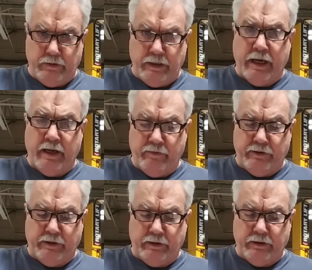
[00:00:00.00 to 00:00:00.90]
Yeah, it
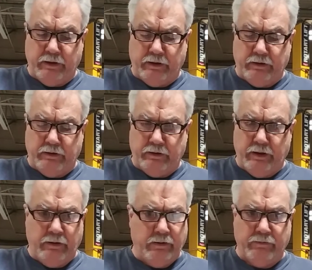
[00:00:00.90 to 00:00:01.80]
was,
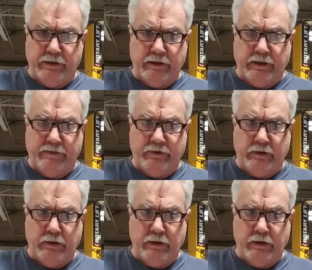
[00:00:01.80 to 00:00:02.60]
no, it wasn't 11.